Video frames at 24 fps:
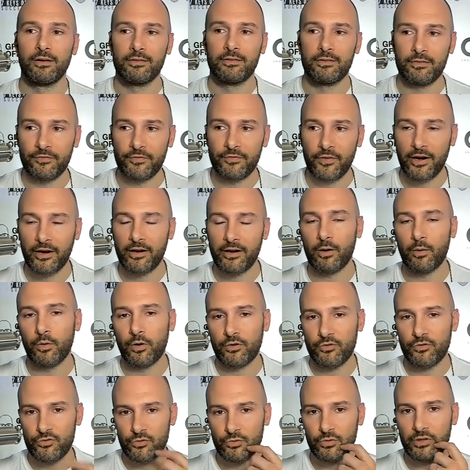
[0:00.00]
to find out
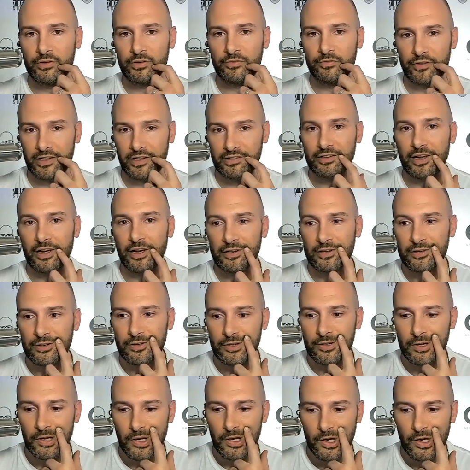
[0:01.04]
what truly fits us.